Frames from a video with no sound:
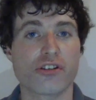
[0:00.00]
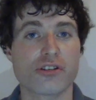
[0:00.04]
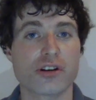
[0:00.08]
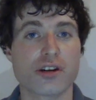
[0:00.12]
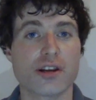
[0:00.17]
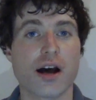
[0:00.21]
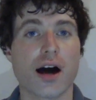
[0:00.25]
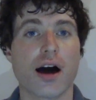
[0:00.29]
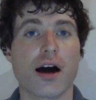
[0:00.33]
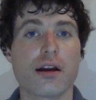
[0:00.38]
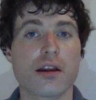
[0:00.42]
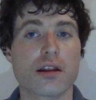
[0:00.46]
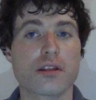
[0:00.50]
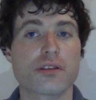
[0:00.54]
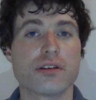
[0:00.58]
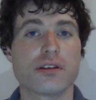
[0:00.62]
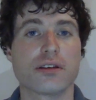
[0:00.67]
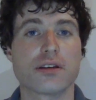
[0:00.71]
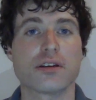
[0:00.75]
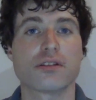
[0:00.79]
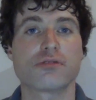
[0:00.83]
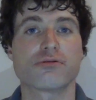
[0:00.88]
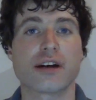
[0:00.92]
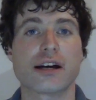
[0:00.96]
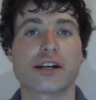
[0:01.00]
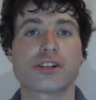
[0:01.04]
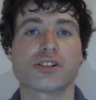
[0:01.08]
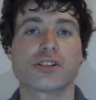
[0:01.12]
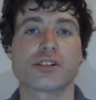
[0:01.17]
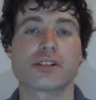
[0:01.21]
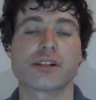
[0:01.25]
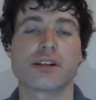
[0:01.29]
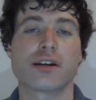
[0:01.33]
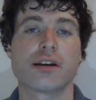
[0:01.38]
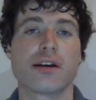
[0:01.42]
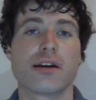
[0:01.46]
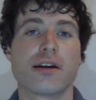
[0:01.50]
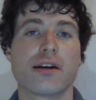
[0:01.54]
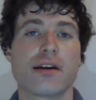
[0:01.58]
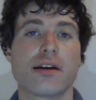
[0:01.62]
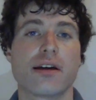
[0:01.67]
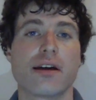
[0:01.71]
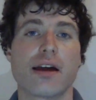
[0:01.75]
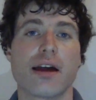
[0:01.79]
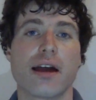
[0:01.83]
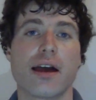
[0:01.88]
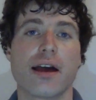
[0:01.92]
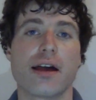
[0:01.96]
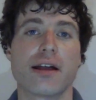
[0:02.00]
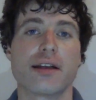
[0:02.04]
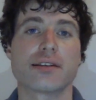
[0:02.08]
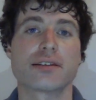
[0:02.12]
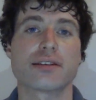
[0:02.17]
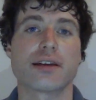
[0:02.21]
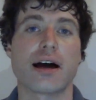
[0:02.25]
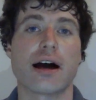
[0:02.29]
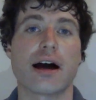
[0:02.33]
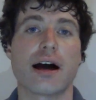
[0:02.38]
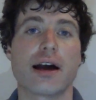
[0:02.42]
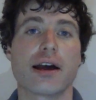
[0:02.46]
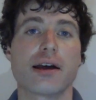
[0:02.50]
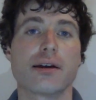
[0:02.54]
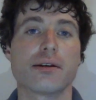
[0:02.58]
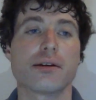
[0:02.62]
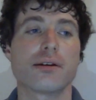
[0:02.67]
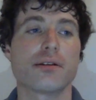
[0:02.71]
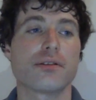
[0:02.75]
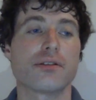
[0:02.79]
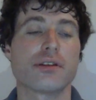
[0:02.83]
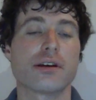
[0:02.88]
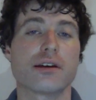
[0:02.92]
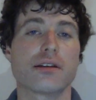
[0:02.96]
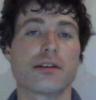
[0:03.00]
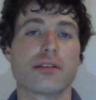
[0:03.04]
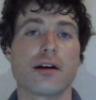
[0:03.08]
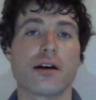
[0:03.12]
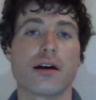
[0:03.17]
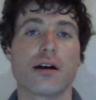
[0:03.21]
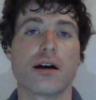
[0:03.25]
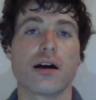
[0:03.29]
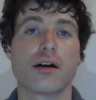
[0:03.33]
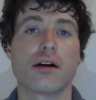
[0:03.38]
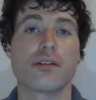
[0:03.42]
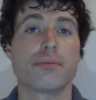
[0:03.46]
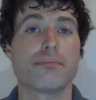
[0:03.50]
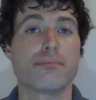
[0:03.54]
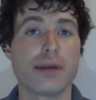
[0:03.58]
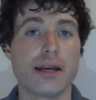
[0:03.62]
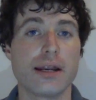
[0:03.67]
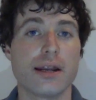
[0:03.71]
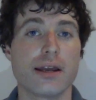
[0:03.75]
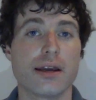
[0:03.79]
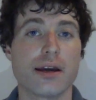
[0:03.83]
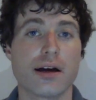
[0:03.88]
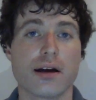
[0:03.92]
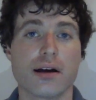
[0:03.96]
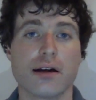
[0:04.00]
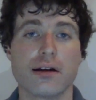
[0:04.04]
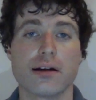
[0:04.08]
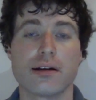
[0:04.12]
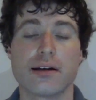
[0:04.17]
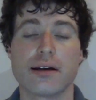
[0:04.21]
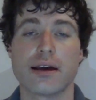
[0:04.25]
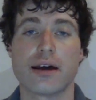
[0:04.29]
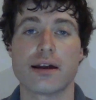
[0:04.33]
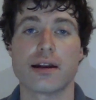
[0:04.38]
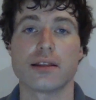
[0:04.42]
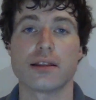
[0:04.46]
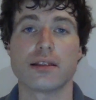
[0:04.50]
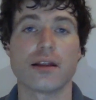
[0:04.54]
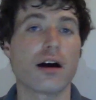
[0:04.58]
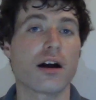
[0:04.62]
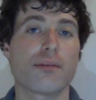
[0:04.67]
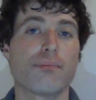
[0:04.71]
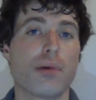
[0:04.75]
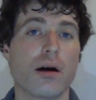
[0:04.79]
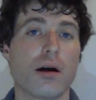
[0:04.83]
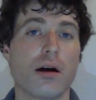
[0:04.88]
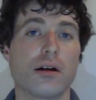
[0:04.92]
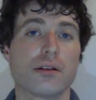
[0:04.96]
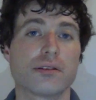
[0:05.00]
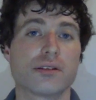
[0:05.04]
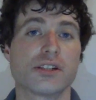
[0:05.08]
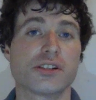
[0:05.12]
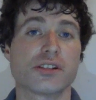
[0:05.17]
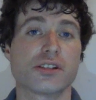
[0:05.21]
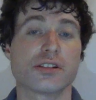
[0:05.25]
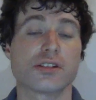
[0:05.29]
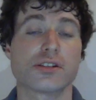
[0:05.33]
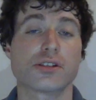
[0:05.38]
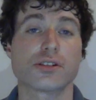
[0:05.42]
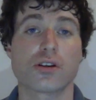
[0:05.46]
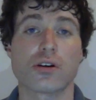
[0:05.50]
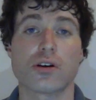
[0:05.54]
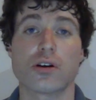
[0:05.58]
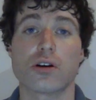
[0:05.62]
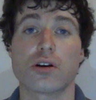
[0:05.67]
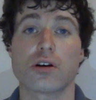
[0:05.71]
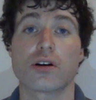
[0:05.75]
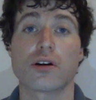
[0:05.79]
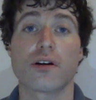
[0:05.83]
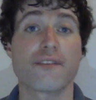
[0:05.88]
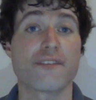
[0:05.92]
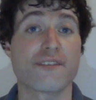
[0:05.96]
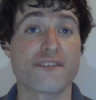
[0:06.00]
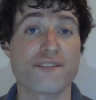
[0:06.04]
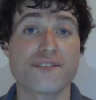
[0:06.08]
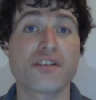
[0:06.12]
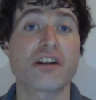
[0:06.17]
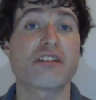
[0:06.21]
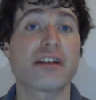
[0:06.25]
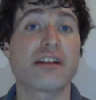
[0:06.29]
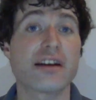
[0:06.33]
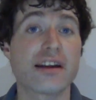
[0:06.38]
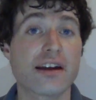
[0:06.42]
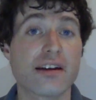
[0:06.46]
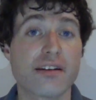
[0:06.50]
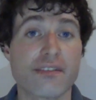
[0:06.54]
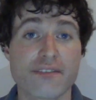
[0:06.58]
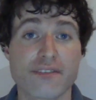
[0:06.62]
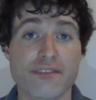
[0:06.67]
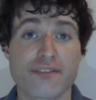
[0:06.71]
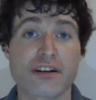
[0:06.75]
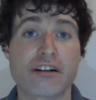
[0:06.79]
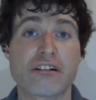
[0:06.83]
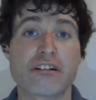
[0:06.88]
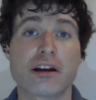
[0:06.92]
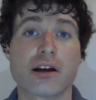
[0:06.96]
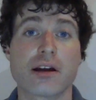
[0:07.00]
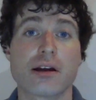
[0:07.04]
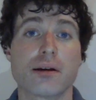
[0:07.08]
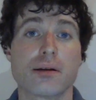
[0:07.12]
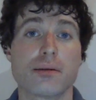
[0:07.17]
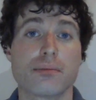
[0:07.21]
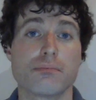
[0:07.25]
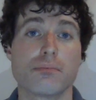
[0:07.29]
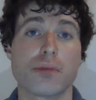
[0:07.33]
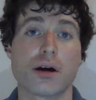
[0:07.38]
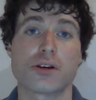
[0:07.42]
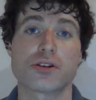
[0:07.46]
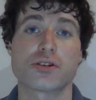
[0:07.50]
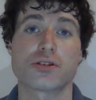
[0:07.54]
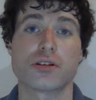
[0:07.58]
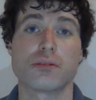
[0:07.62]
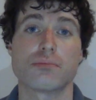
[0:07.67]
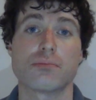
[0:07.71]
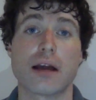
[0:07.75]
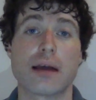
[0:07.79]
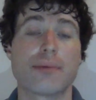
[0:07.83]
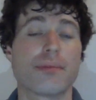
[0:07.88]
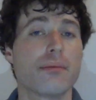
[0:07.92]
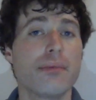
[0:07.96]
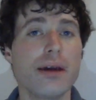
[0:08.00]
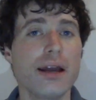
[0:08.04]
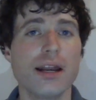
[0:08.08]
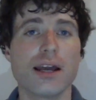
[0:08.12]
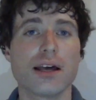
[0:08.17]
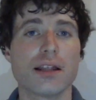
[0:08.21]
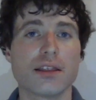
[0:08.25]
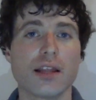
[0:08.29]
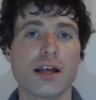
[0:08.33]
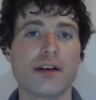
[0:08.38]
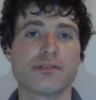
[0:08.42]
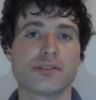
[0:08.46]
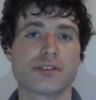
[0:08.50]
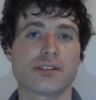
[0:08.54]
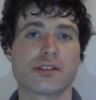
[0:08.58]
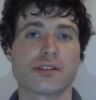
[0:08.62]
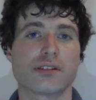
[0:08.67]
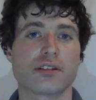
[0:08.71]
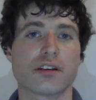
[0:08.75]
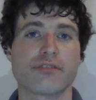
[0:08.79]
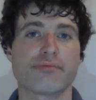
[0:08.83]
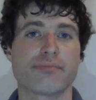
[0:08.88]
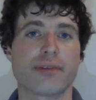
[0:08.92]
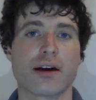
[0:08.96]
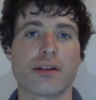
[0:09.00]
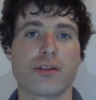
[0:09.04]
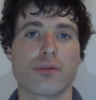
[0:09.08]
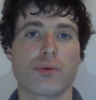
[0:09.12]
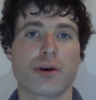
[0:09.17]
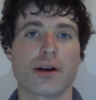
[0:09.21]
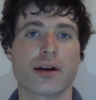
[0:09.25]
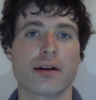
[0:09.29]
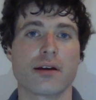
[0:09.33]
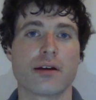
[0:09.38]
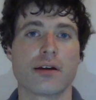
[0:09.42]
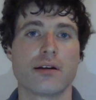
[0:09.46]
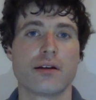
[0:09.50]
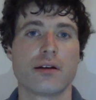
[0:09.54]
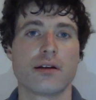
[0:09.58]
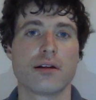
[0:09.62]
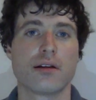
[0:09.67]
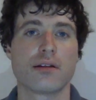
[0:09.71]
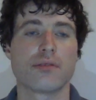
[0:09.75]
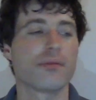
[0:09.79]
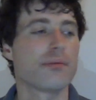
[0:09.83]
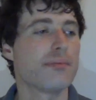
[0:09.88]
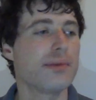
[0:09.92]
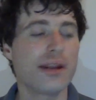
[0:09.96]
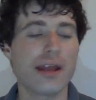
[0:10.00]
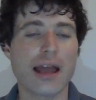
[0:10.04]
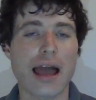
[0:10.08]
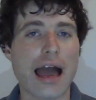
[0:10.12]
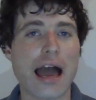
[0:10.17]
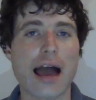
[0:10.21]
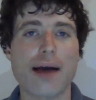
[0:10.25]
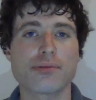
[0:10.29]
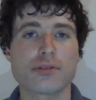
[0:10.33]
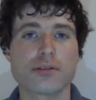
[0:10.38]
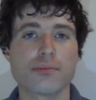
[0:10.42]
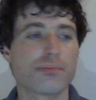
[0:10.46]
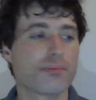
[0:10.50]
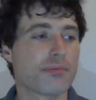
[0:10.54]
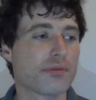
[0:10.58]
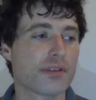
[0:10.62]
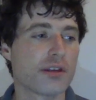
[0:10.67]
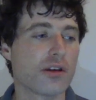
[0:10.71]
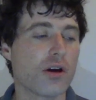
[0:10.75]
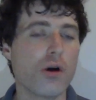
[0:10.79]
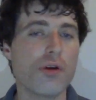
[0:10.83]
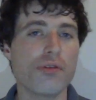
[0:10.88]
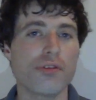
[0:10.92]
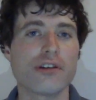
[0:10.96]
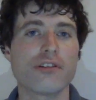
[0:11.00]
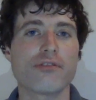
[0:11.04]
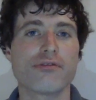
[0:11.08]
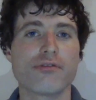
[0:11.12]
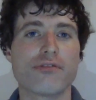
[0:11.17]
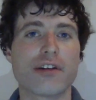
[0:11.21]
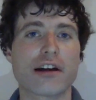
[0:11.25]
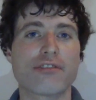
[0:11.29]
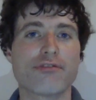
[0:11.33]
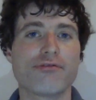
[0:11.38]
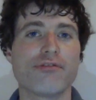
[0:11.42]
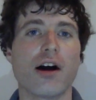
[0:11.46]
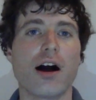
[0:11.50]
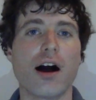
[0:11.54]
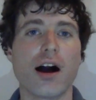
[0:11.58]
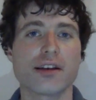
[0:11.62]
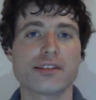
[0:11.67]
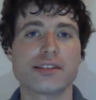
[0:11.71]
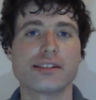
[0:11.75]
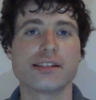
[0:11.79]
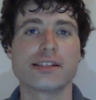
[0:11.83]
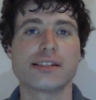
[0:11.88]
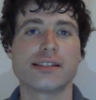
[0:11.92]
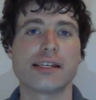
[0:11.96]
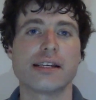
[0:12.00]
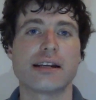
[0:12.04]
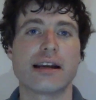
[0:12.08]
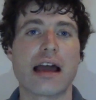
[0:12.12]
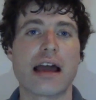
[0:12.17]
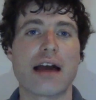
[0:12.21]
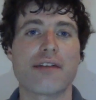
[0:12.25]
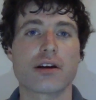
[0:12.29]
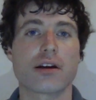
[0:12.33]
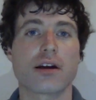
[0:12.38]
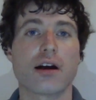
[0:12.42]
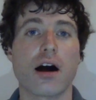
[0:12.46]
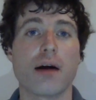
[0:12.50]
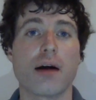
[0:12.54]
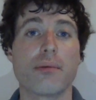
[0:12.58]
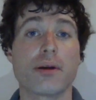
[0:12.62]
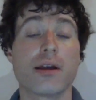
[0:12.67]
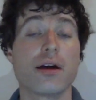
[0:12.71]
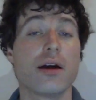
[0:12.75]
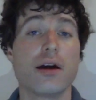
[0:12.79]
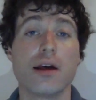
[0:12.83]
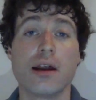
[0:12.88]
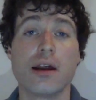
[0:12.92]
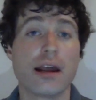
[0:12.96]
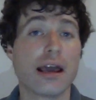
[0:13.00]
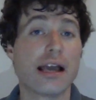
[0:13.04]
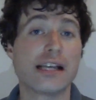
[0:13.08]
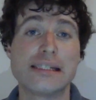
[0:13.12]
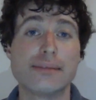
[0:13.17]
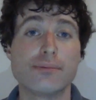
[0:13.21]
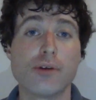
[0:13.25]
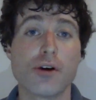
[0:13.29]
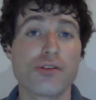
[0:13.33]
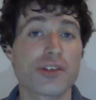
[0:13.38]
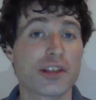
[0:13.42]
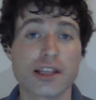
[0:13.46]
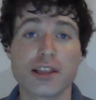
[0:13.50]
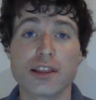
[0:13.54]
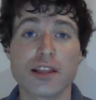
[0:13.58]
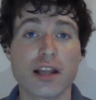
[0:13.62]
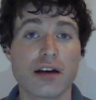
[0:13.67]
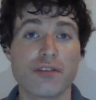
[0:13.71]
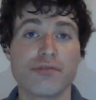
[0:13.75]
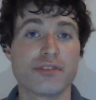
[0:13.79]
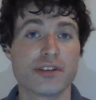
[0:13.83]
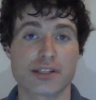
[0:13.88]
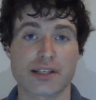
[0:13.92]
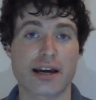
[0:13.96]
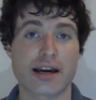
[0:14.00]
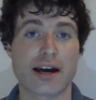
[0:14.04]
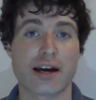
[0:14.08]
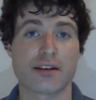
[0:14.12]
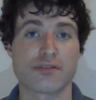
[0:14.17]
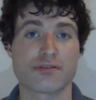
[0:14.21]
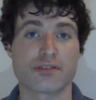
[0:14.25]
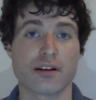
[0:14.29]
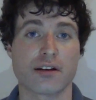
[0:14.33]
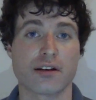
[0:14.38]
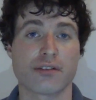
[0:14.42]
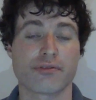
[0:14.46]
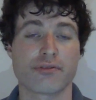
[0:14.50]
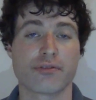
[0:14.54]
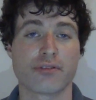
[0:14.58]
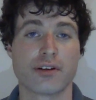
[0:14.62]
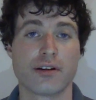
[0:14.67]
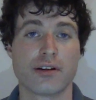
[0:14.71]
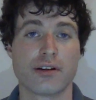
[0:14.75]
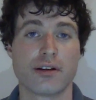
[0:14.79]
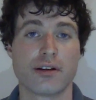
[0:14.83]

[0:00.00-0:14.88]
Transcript: are not thinking rationally, and I think the media and a lot of politicians are very, very much to blame. The media loves this stuff, by the way. The media absolutely. The only thing like Fox and CNN have in common is they both love this kind of stuff.